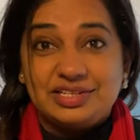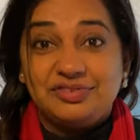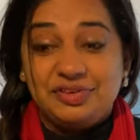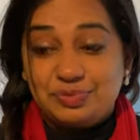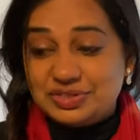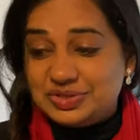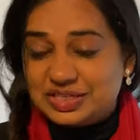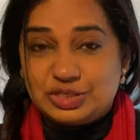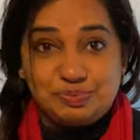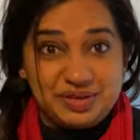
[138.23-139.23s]
or if you want to
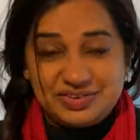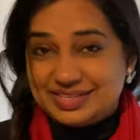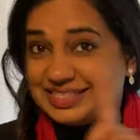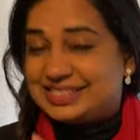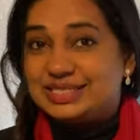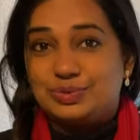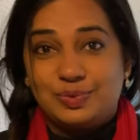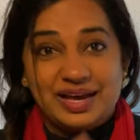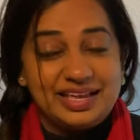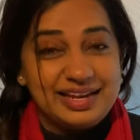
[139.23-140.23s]
experience this
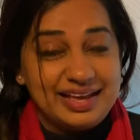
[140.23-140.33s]
wine